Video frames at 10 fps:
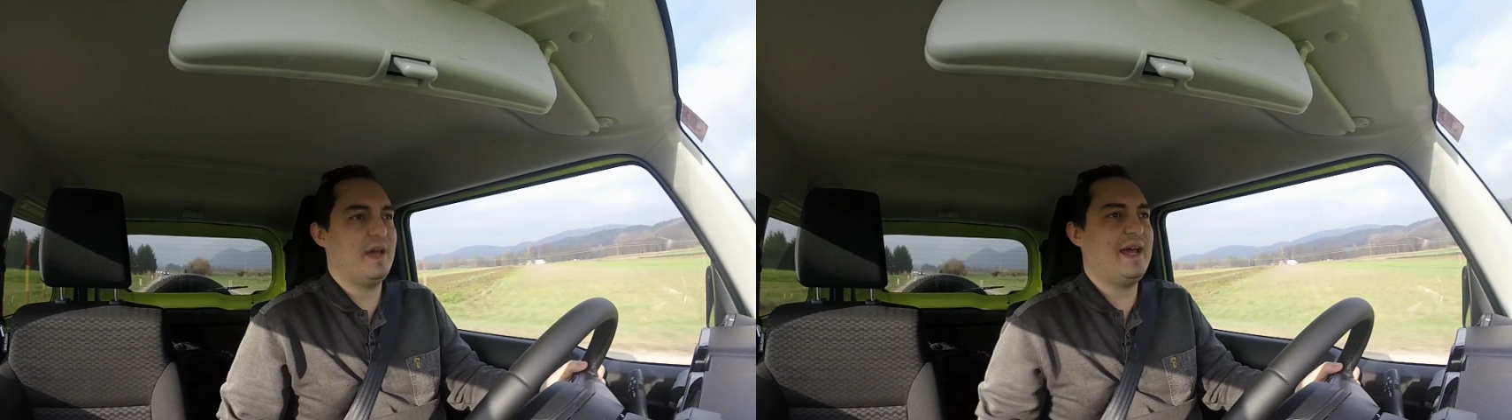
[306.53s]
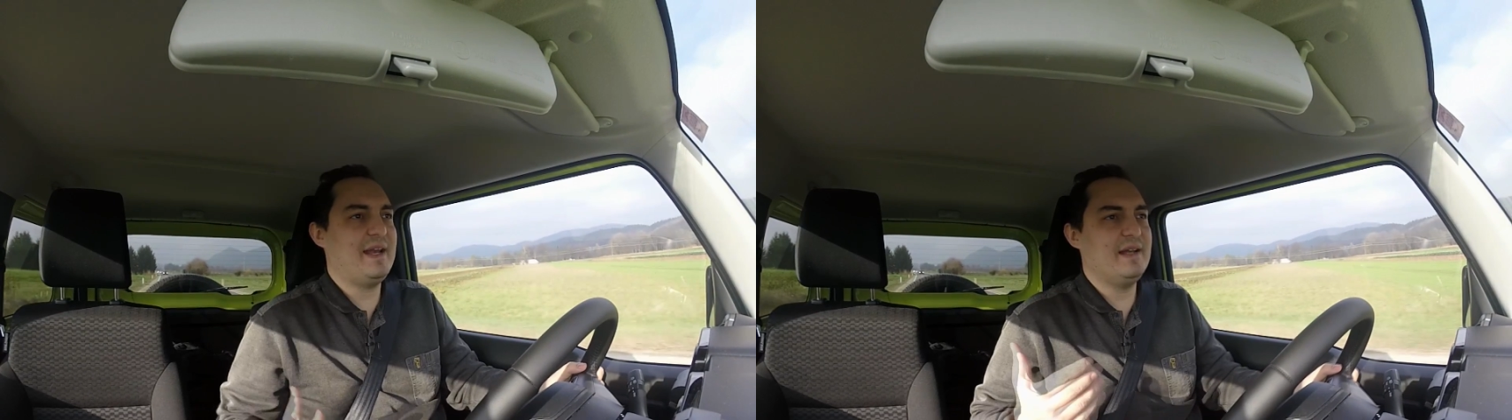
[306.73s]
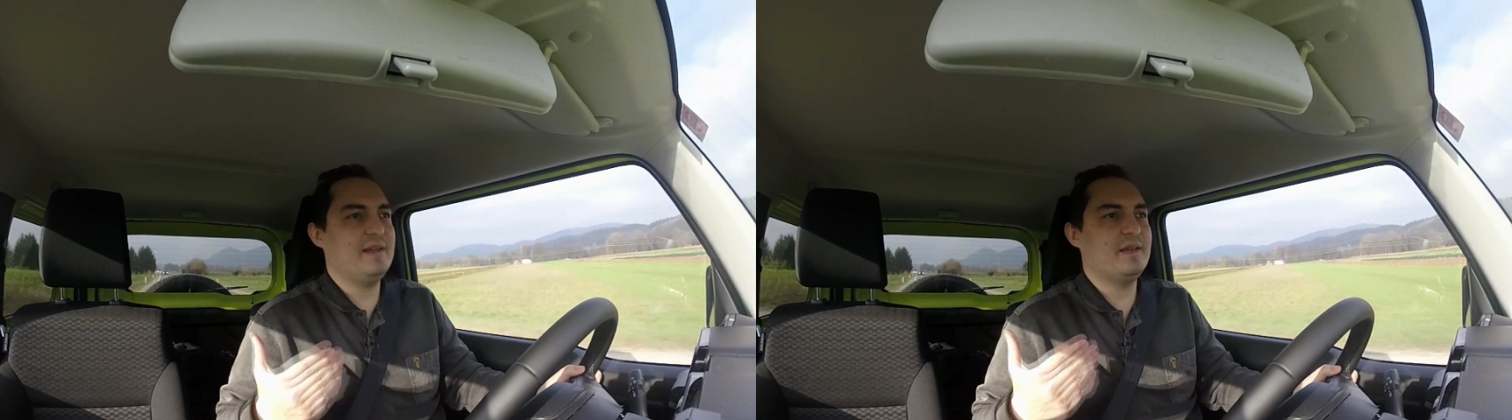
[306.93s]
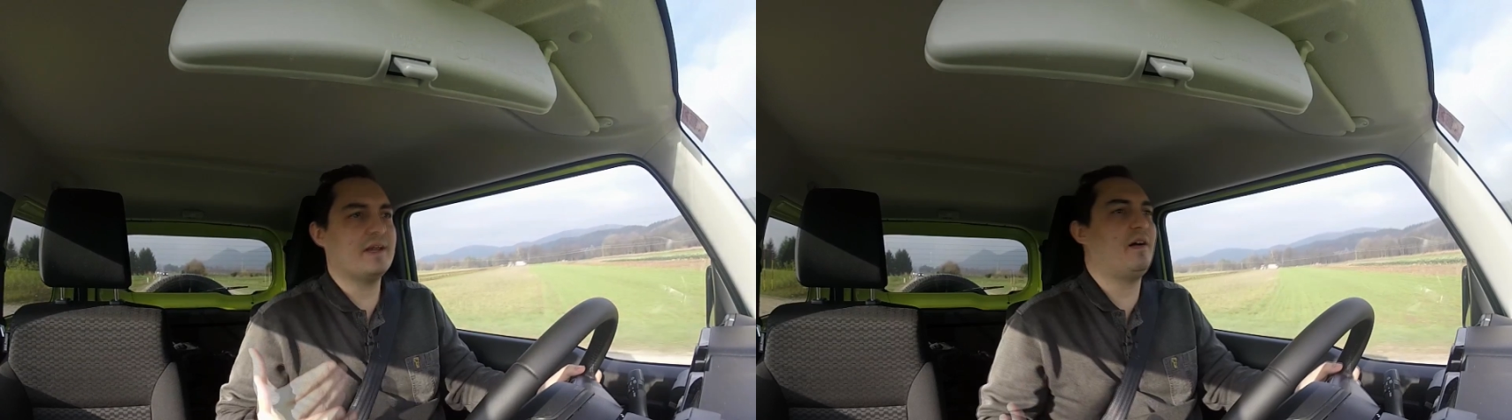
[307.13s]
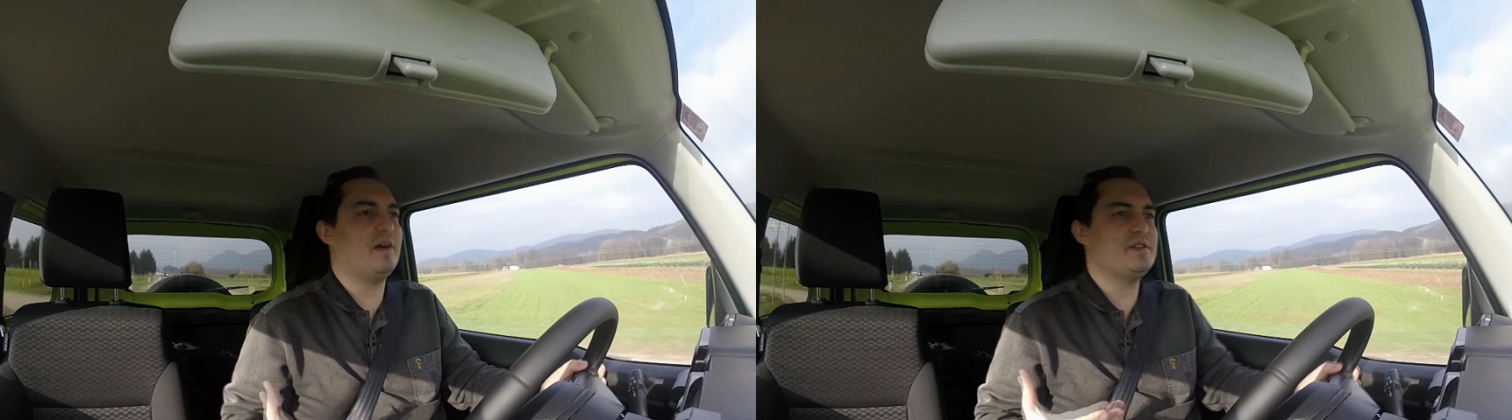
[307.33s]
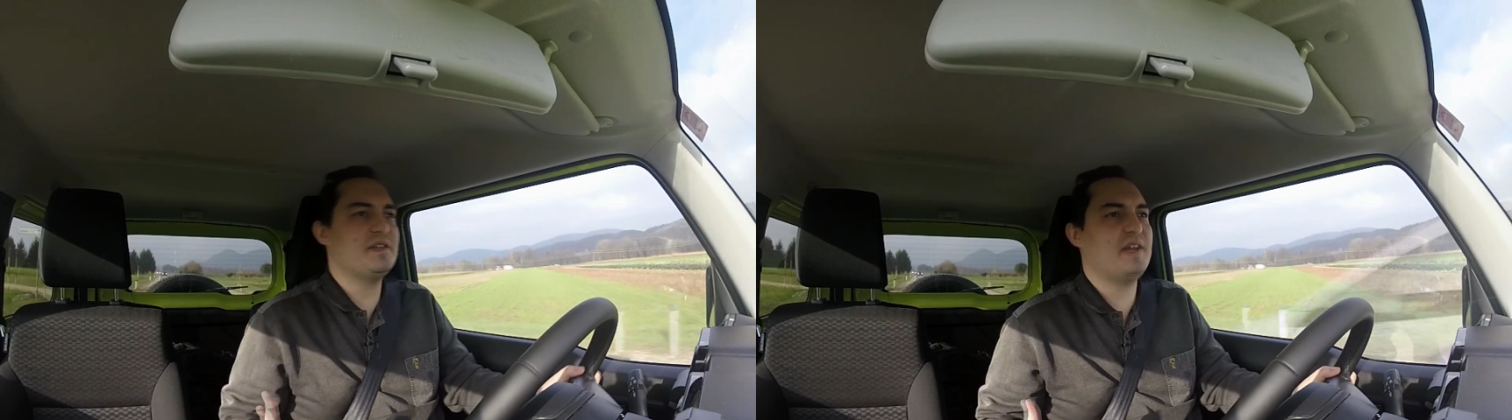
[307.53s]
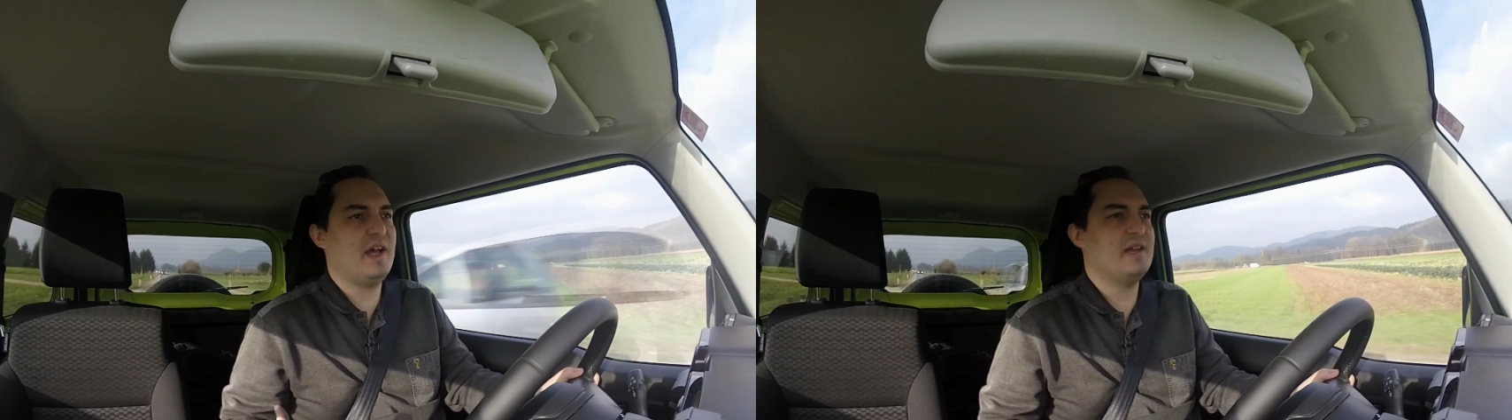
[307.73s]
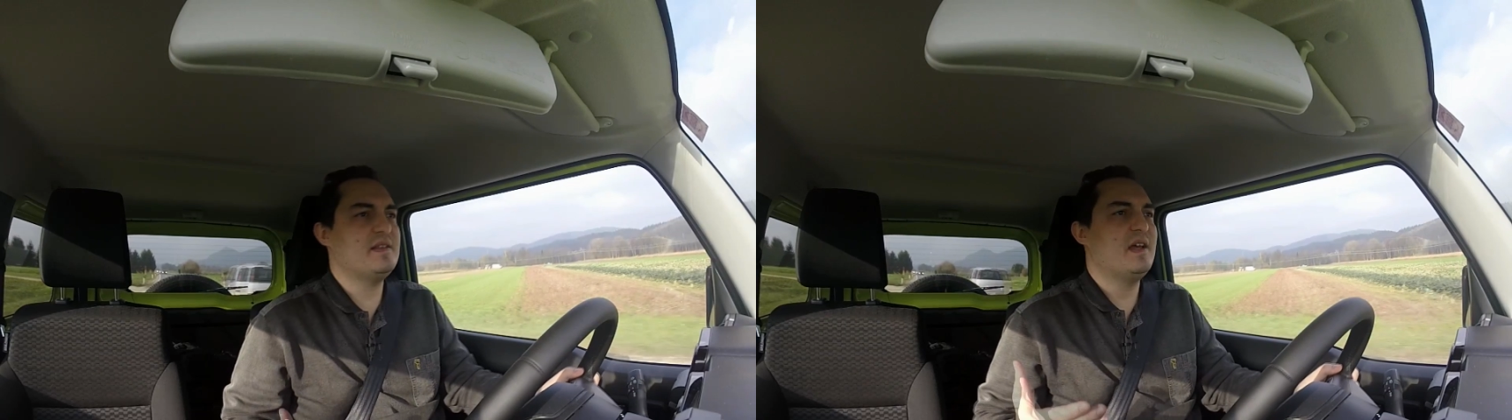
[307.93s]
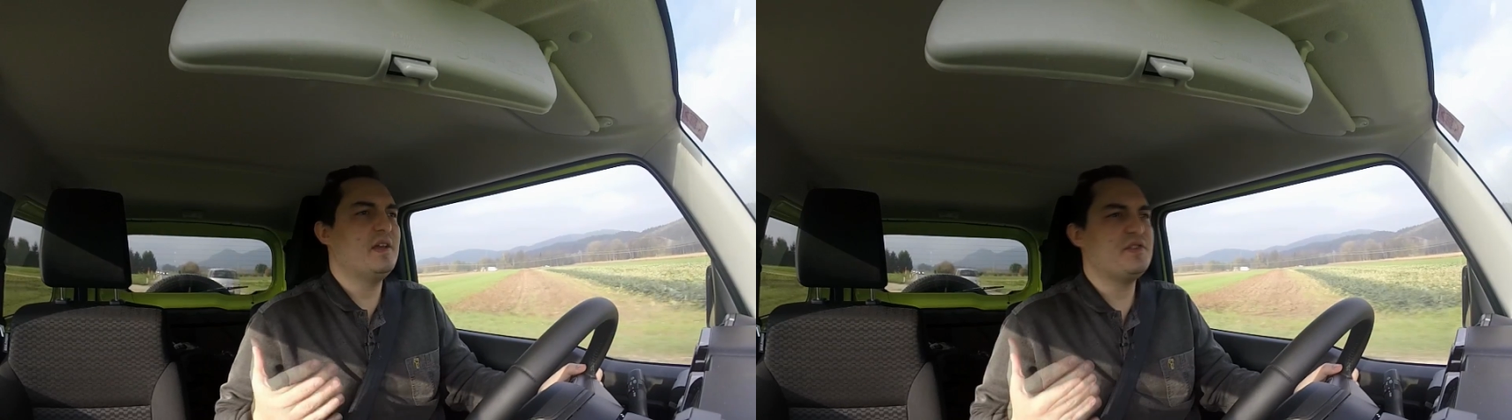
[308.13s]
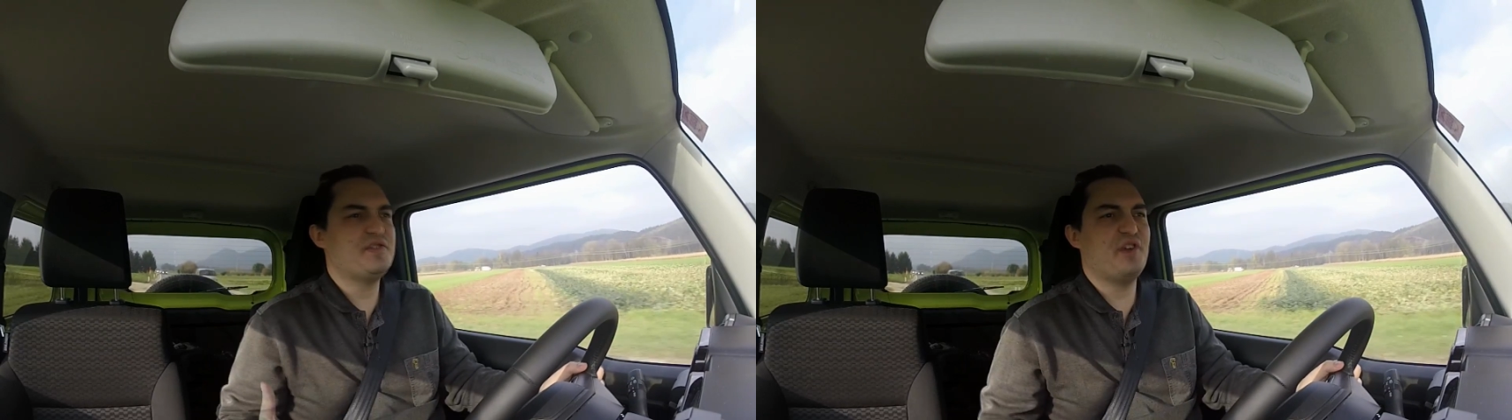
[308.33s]
and the car just had
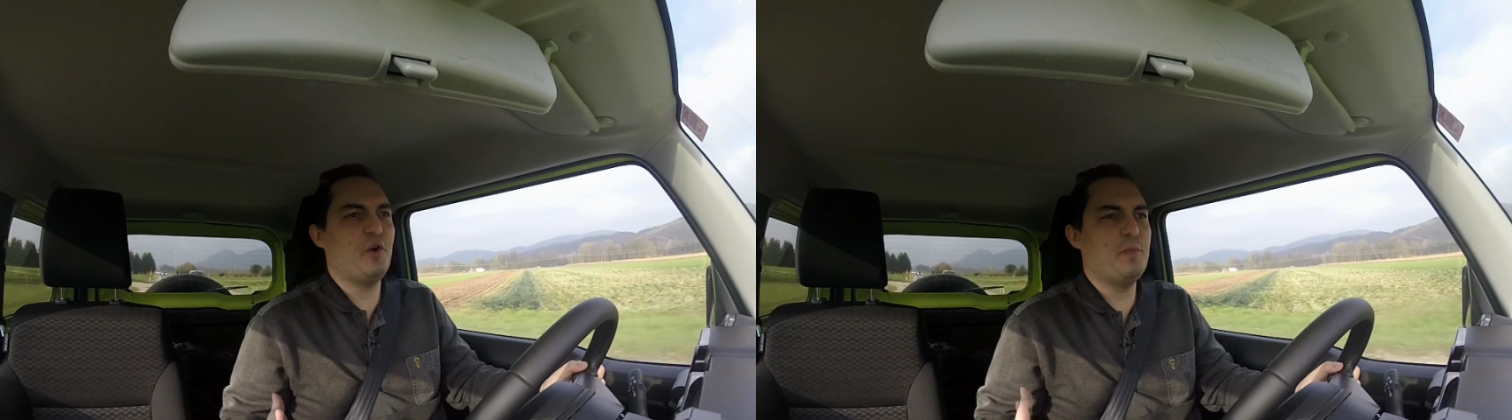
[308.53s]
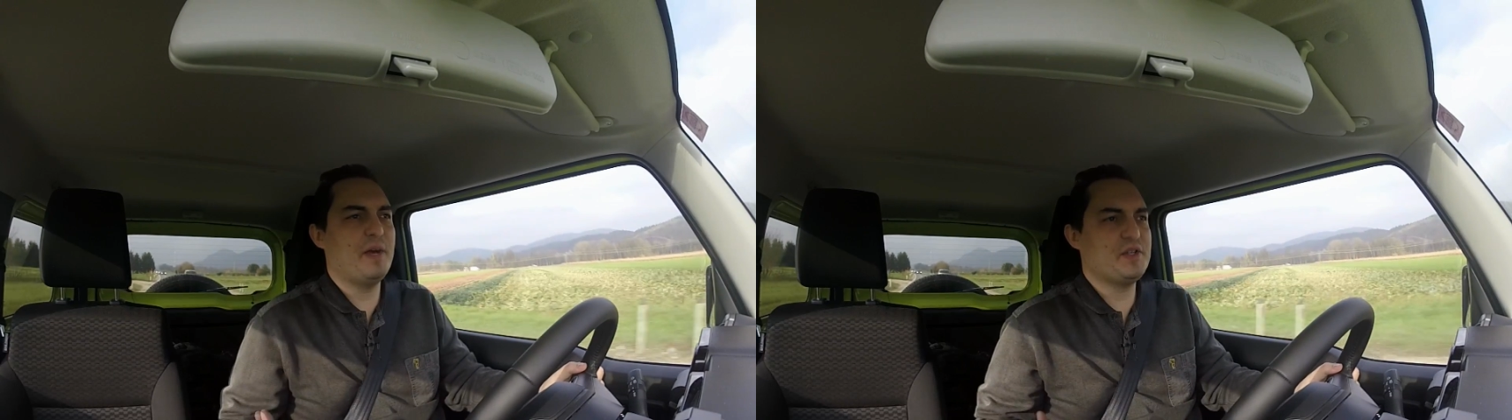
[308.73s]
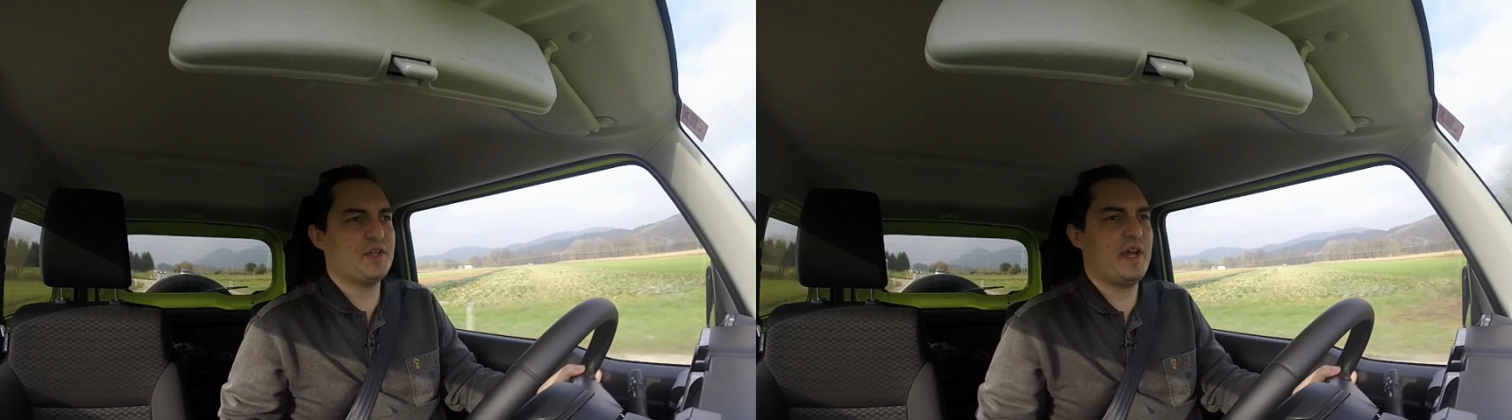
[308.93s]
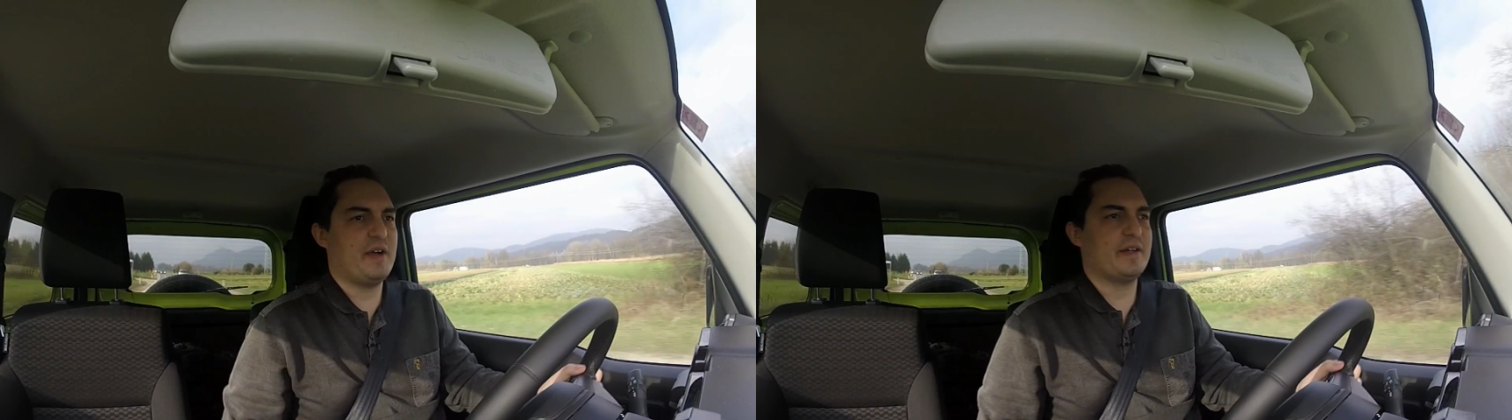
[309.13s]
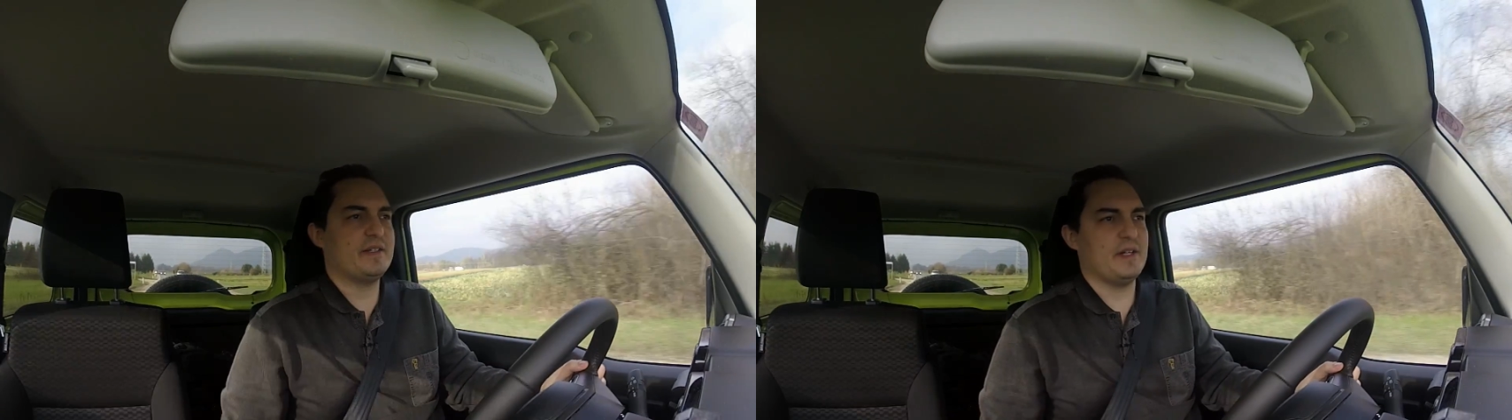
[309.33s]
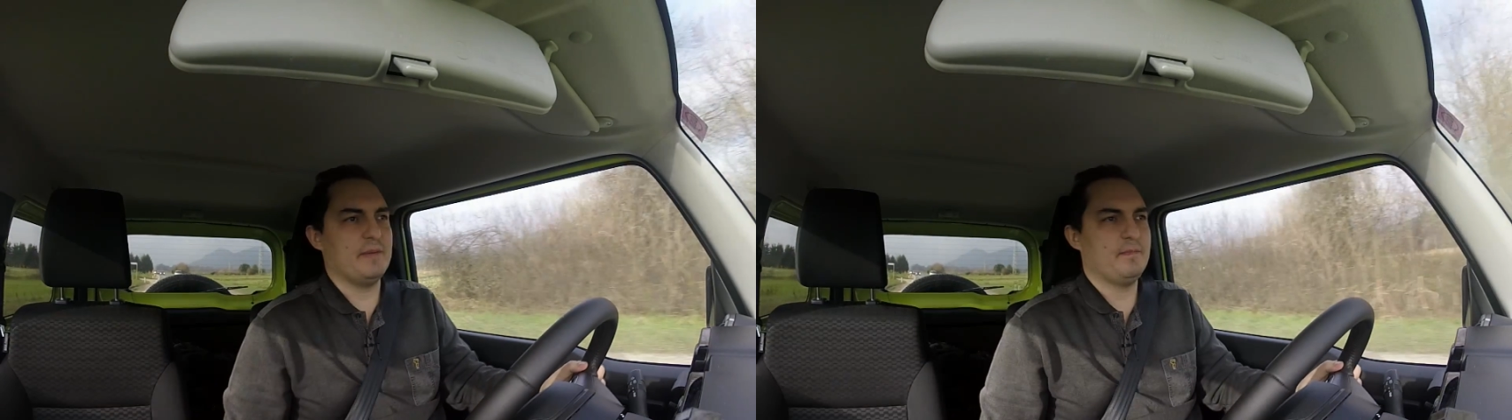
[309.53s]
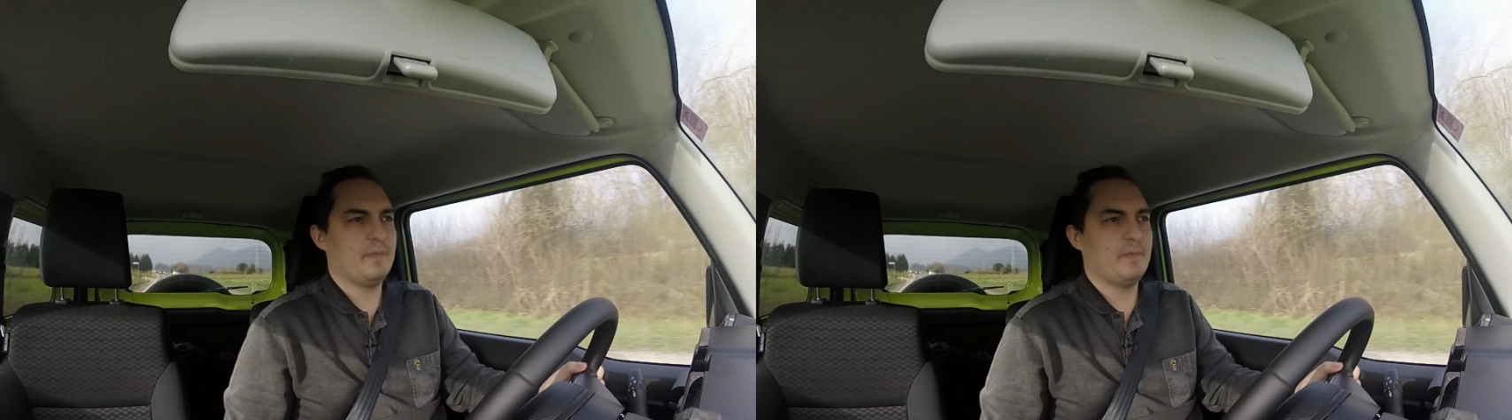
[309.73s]
so much character.